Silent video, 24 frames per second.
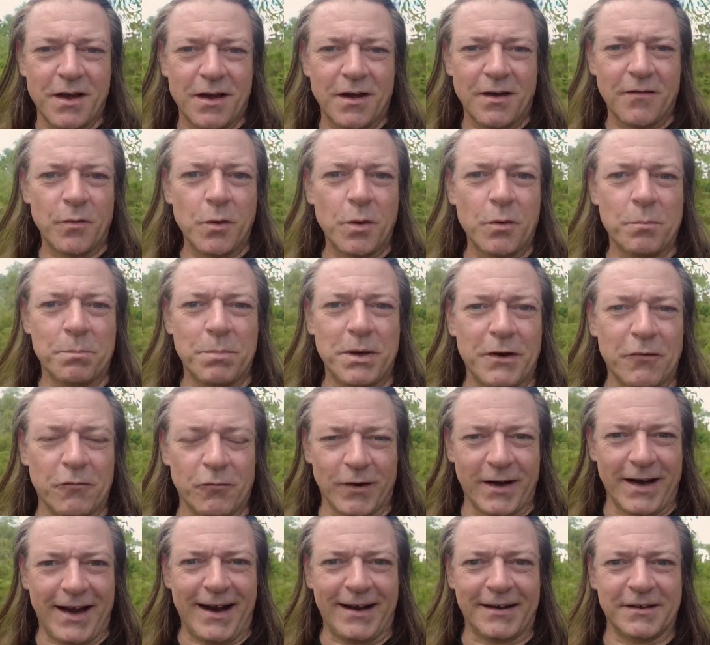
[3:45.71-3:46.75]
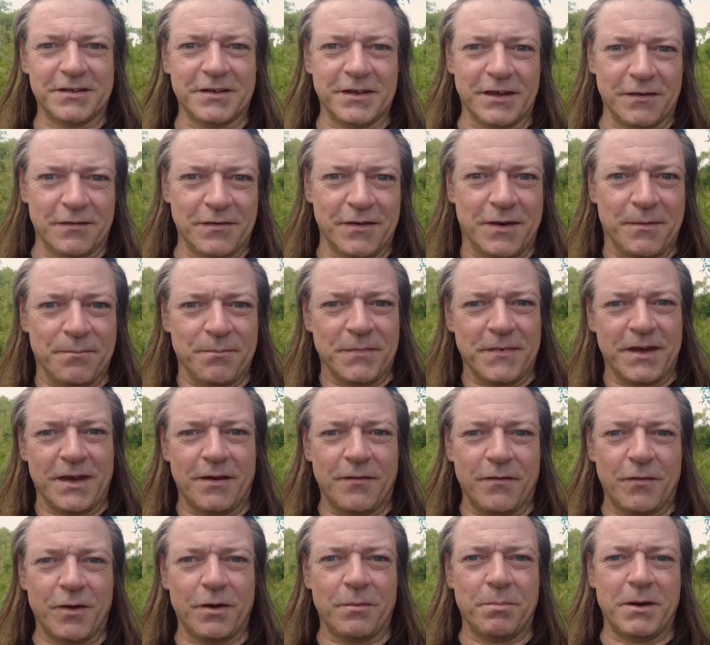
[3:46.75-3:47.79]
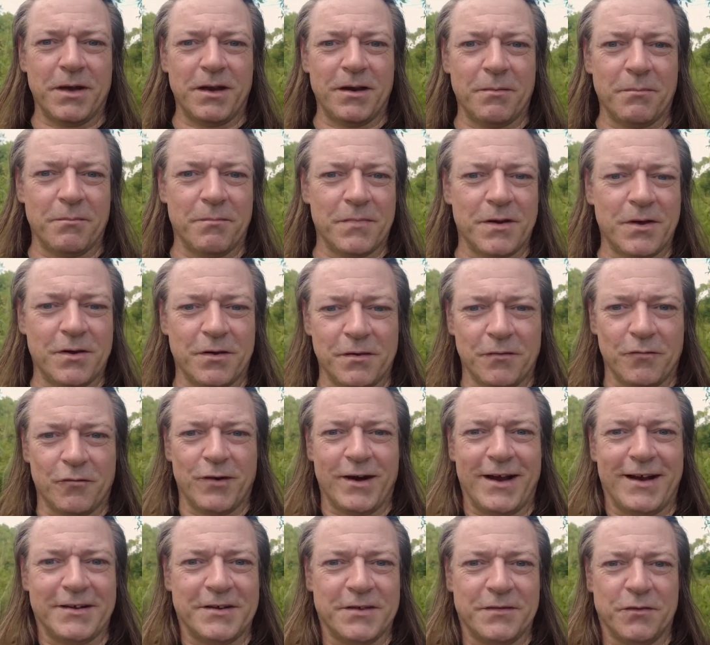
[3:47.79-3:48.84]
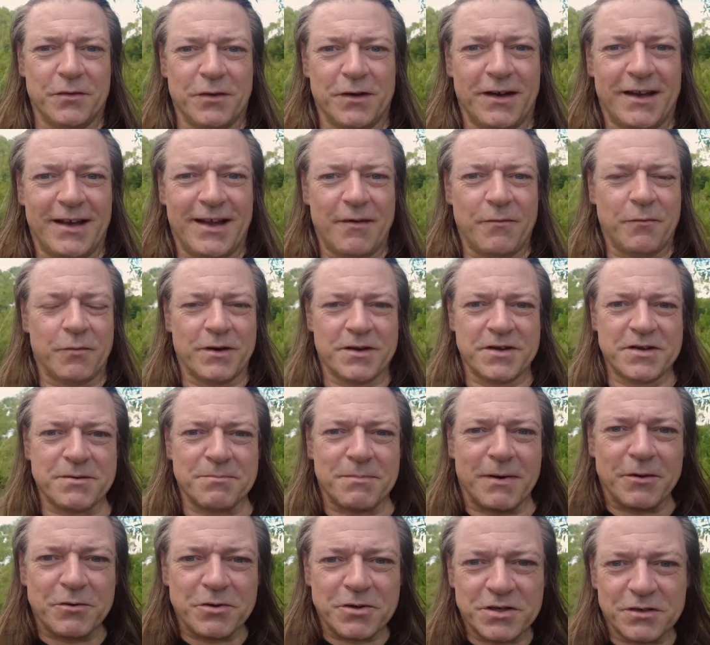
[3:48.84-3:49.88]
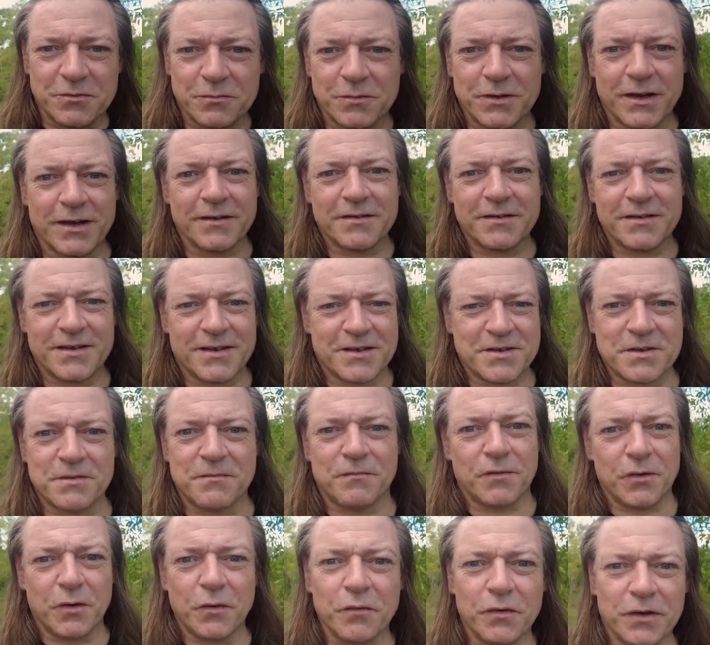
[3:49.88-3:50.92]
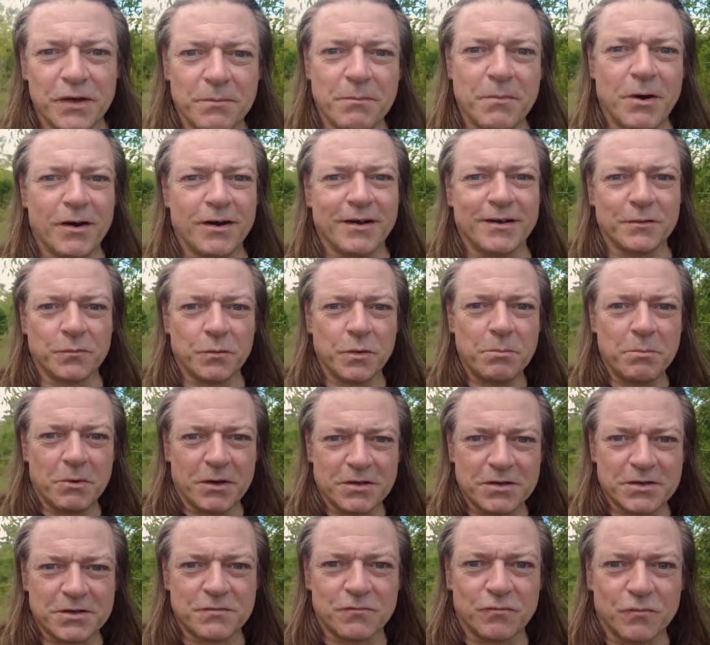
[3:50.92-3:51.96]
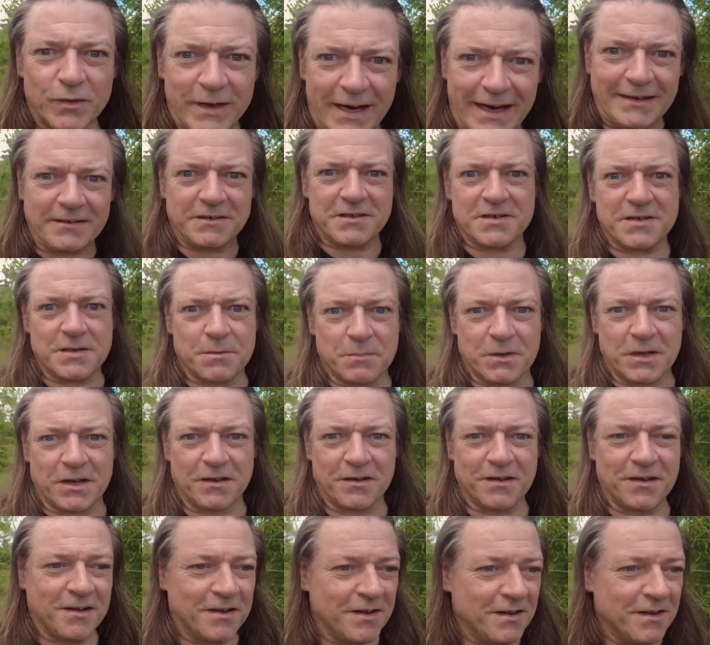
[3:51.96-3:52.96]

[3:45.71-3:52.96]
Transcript: If we were being reactive, if we were being kind of reactive on a level that's emotional, that doesn't involve any mind, we might just react to something.